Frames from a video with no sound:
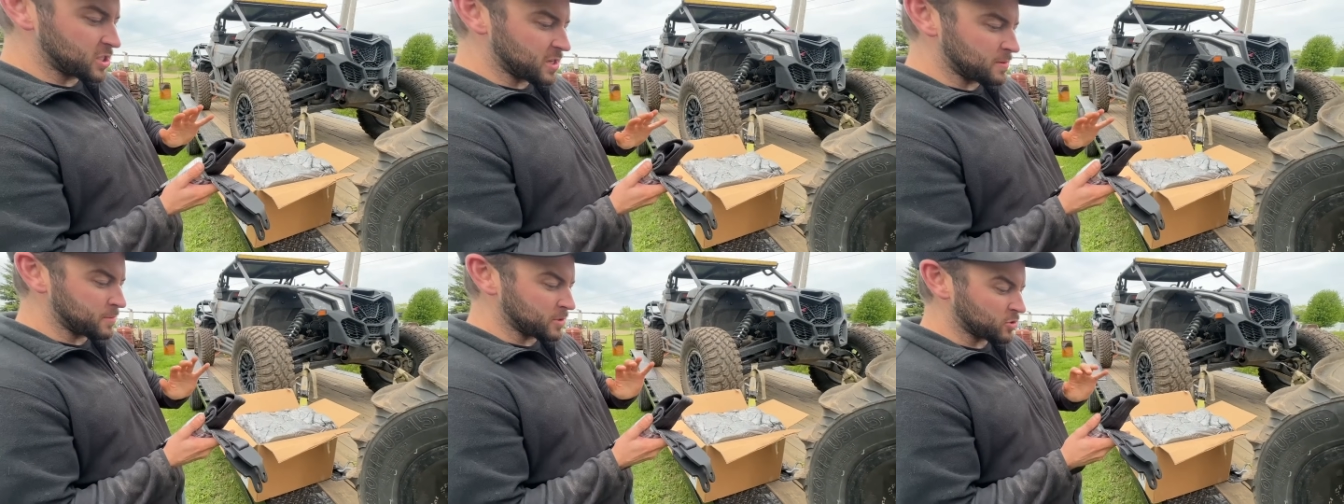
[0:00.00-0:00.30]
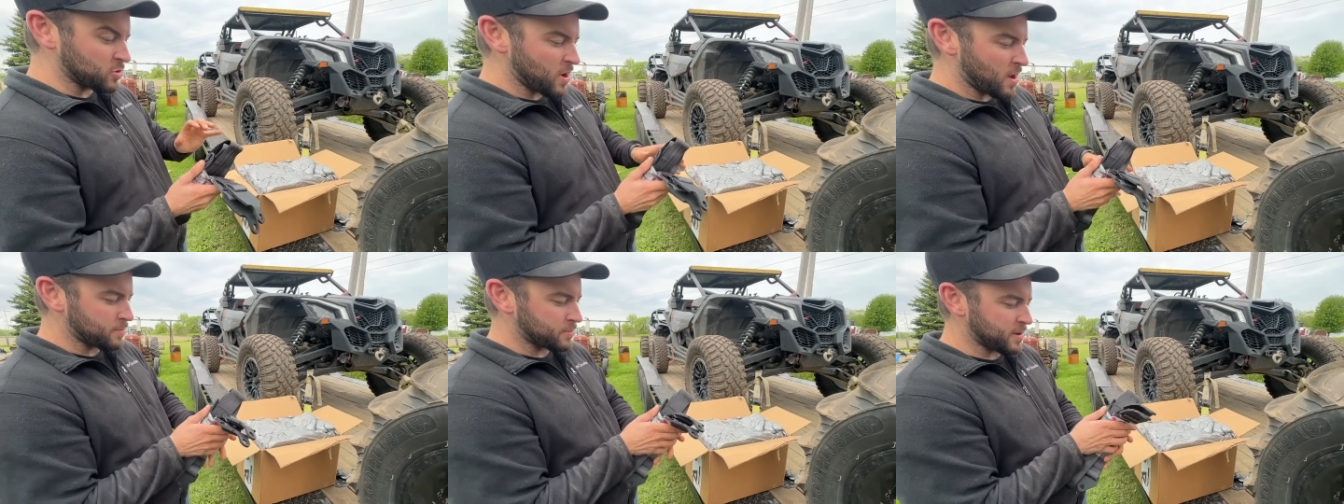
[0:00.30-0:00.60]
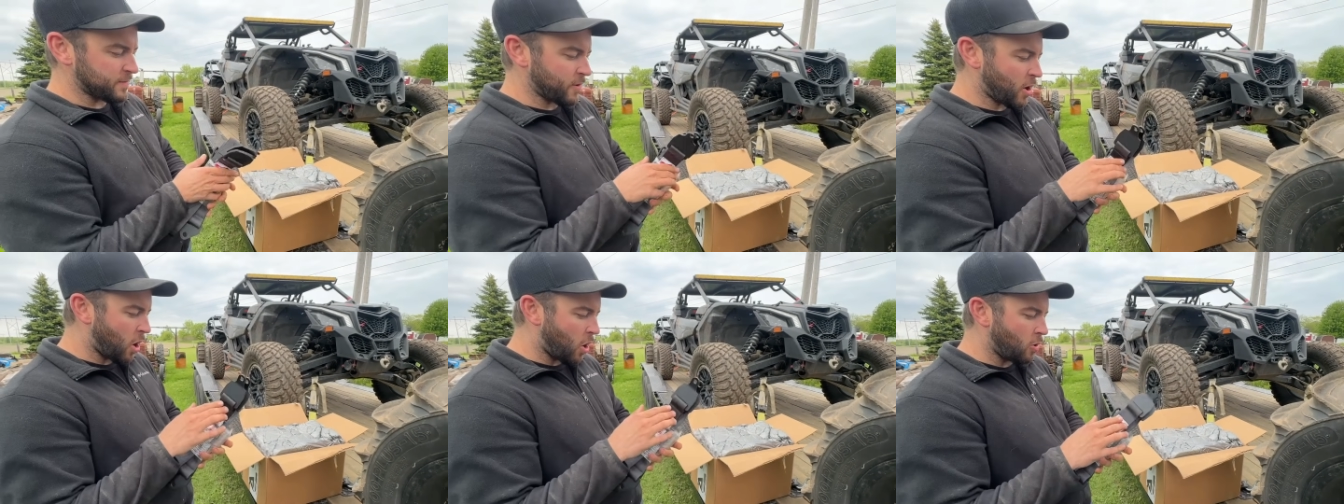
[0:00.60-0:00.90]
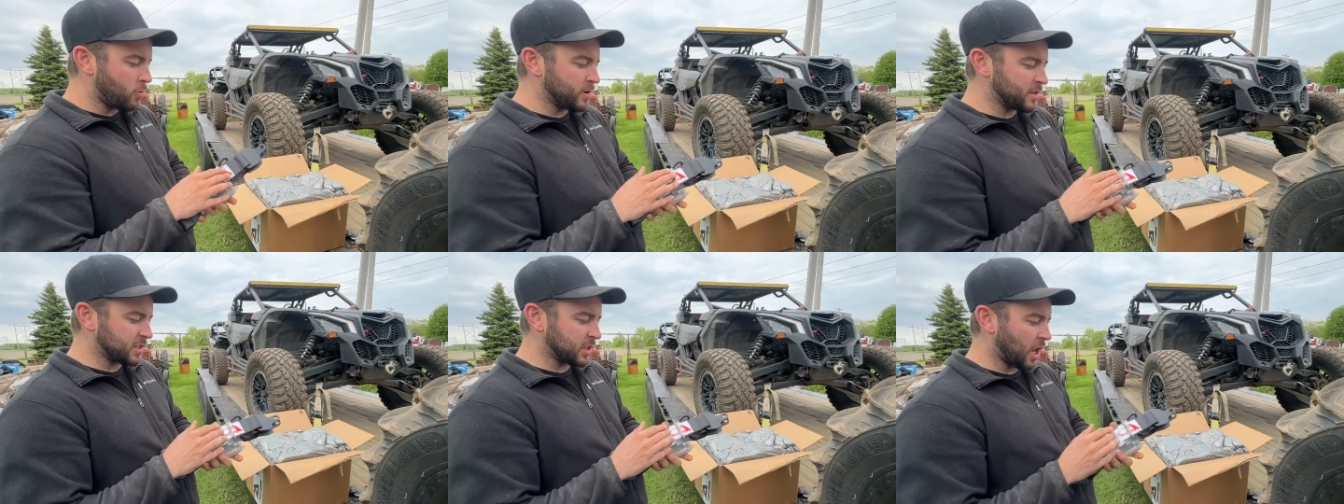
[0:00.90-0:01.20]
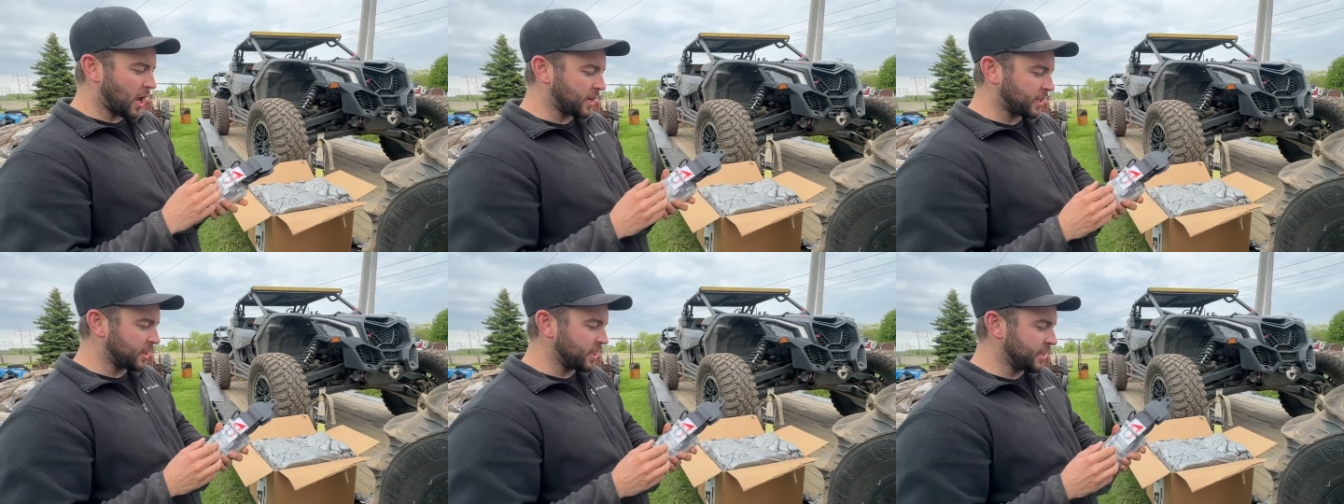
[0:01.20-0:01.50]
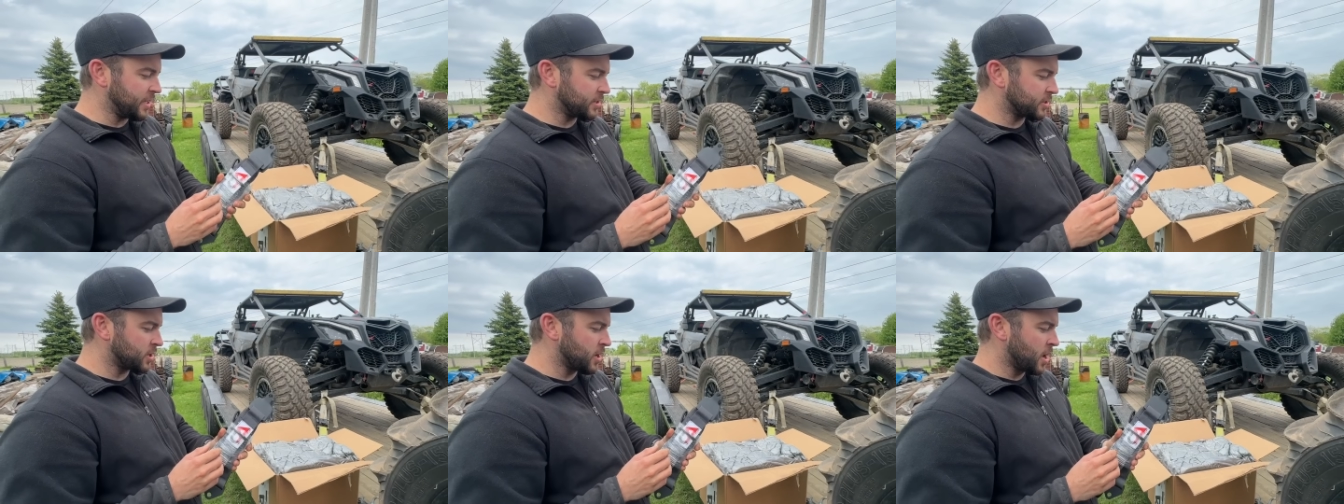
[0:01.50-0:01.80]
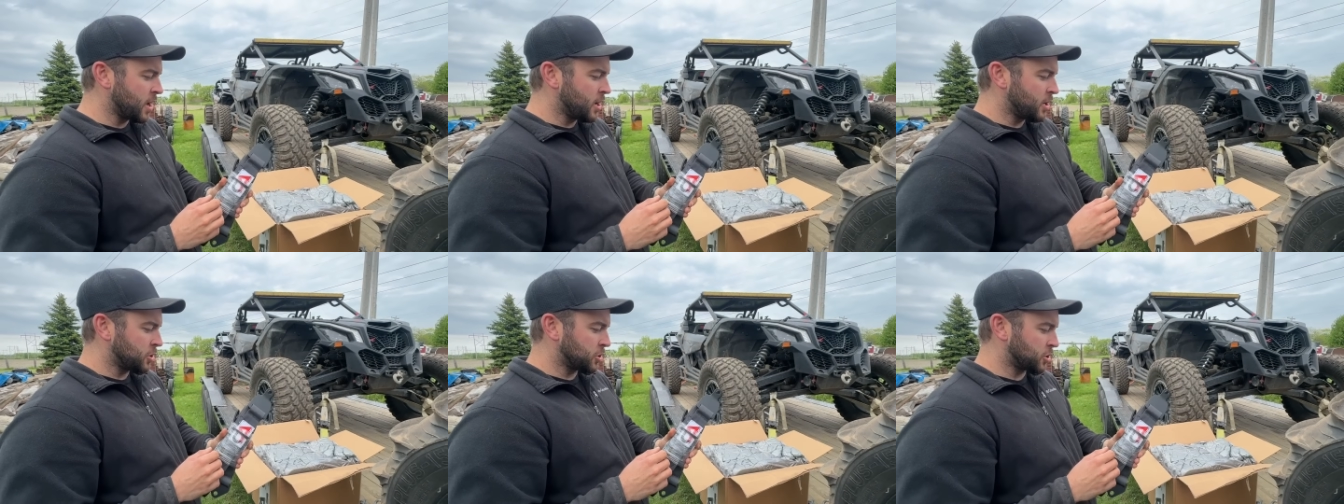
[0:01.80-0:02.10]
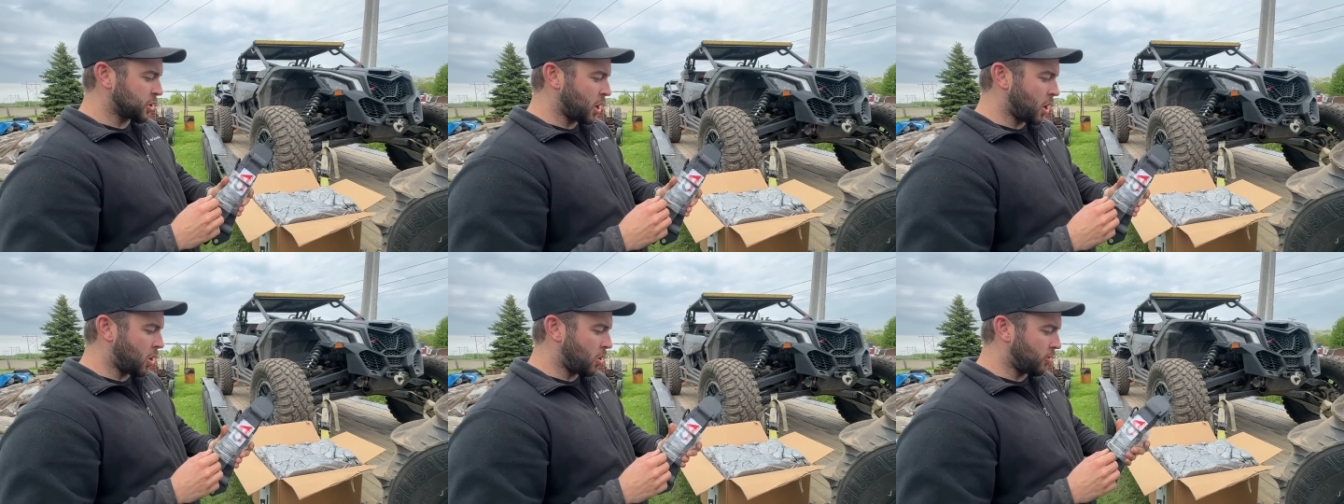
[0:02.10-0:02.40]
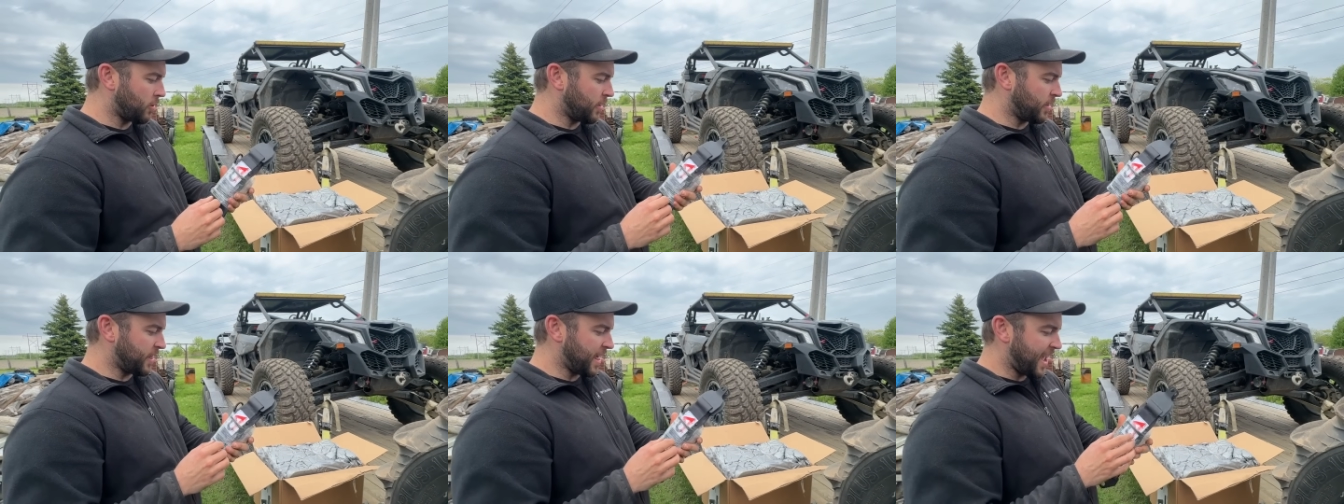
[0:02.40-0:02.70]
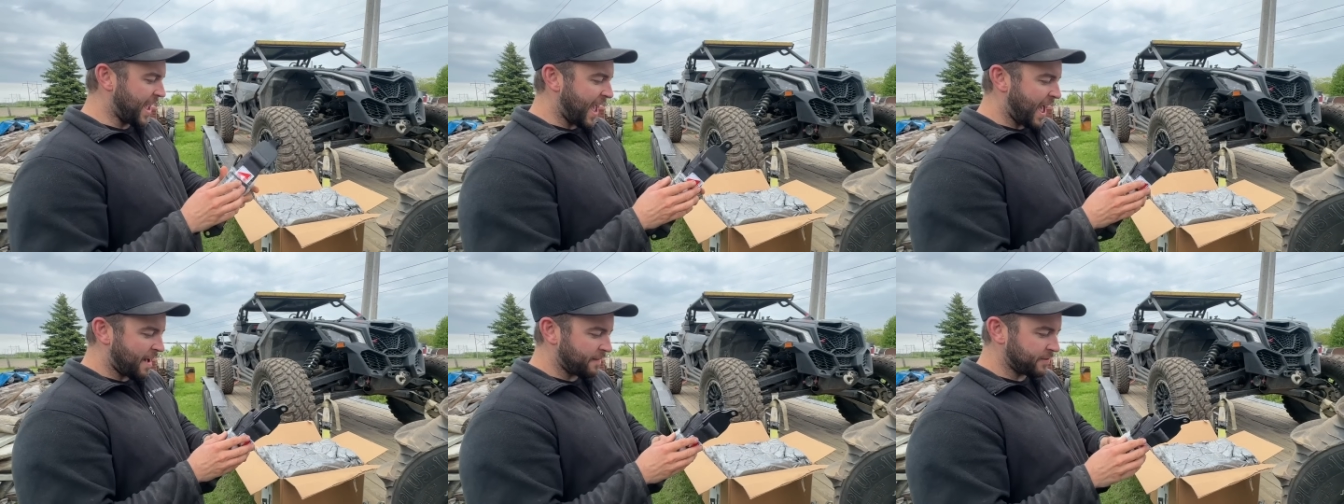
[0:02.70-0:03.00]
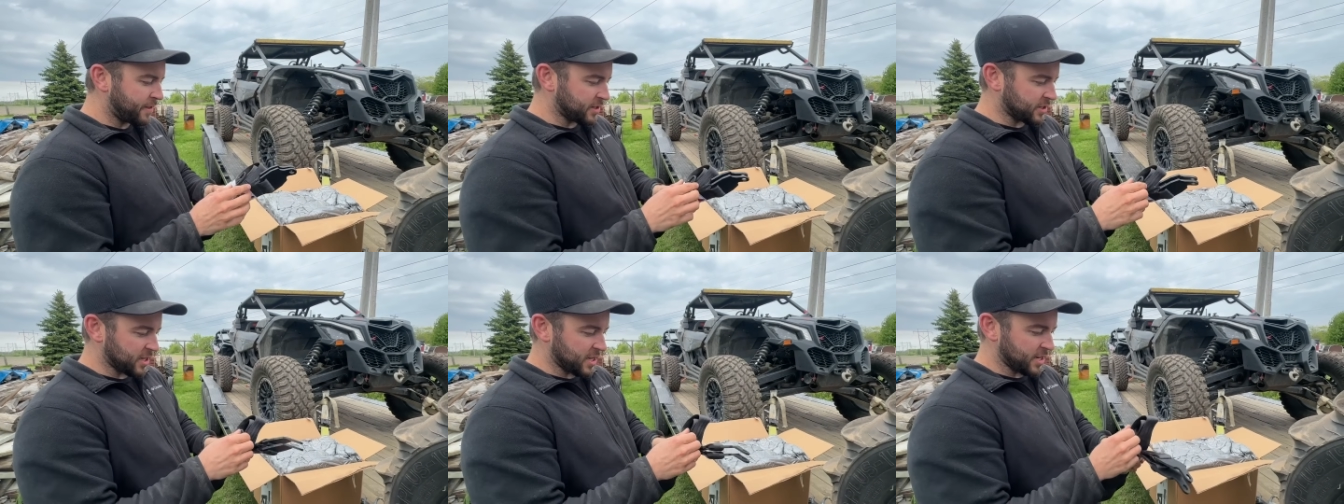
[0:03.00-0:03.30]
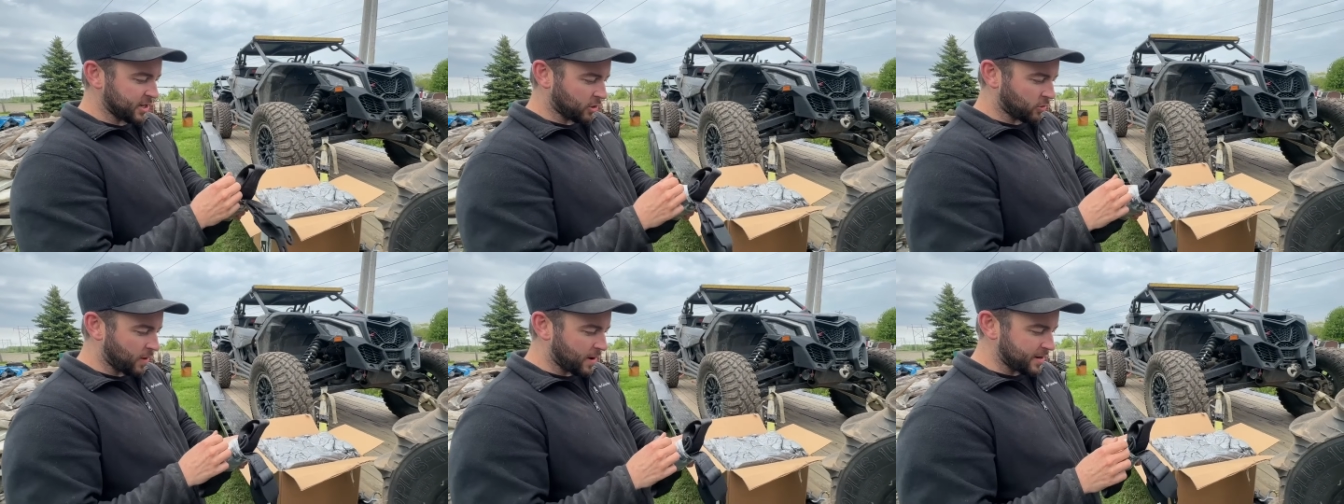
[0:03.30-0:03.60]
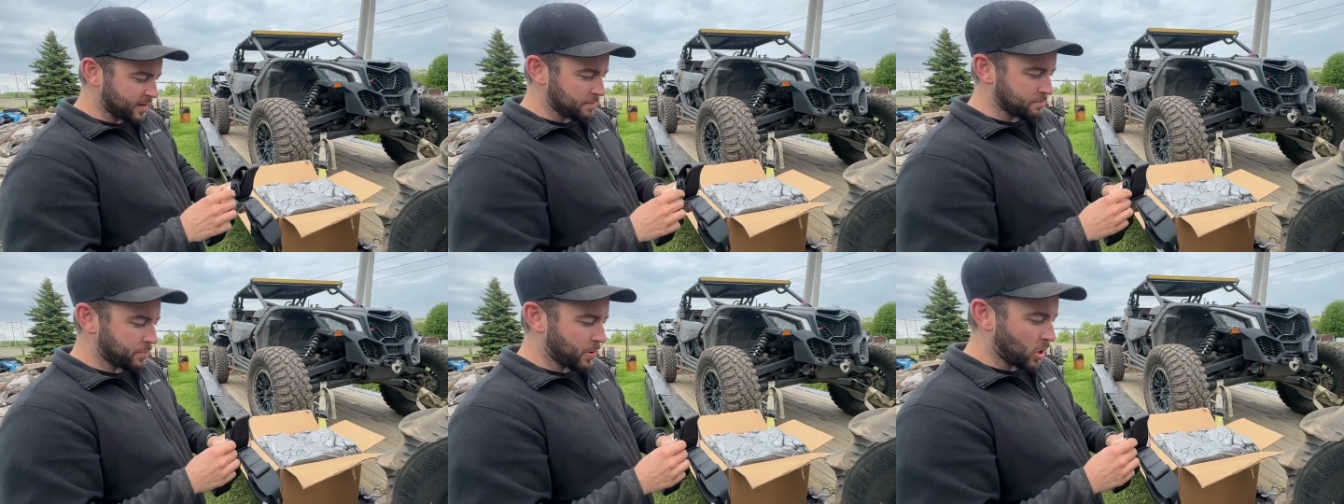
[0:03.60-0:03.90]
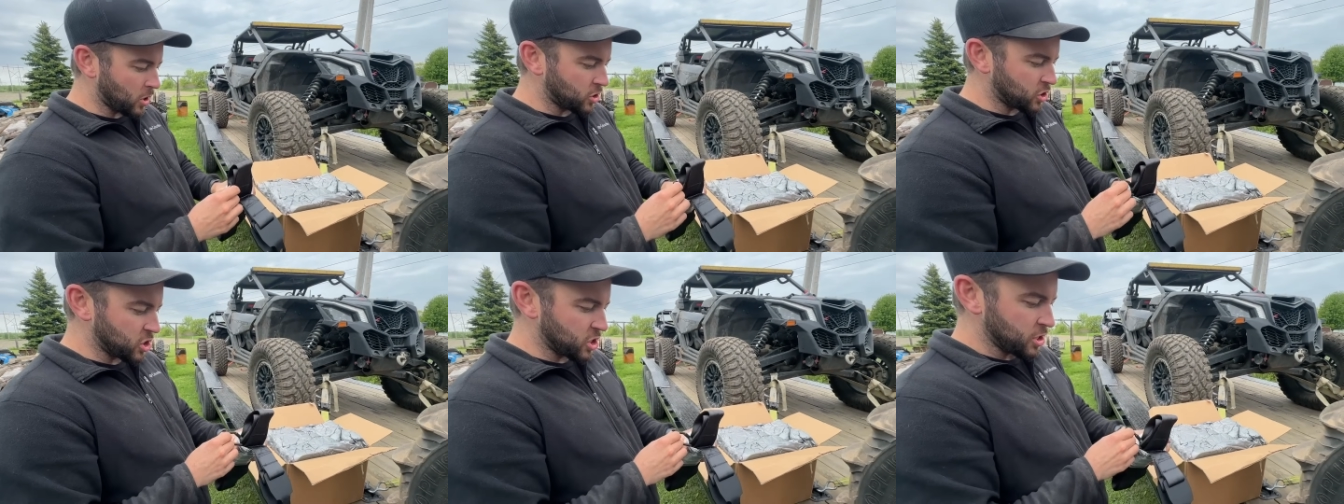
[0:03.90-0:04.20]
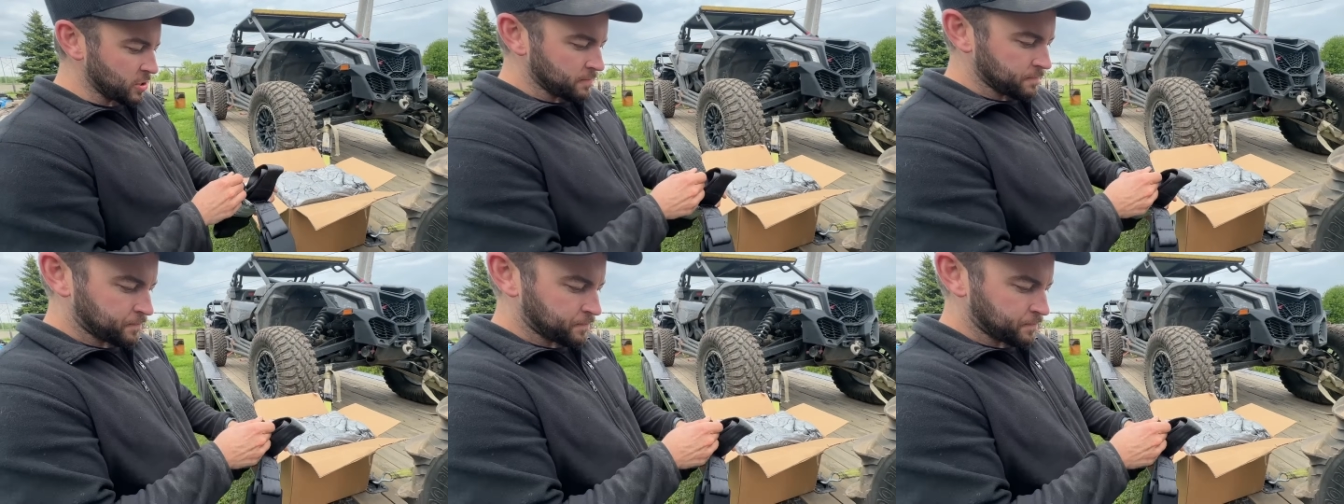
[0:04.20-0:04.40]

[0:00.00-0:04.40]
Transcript: limit straps, I've always liked these. So they have this integrated bungee